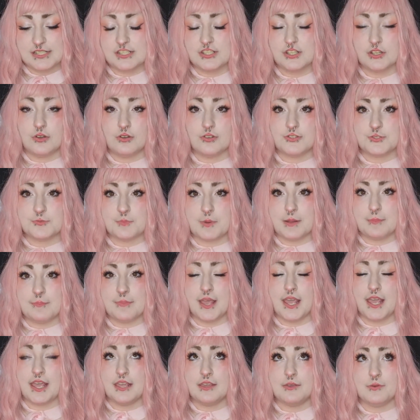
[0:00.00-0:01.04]
the gold spray
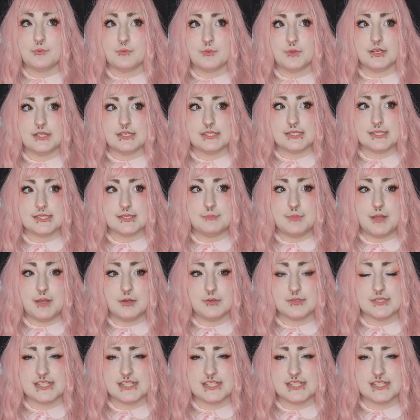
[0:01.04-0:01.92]
paint was about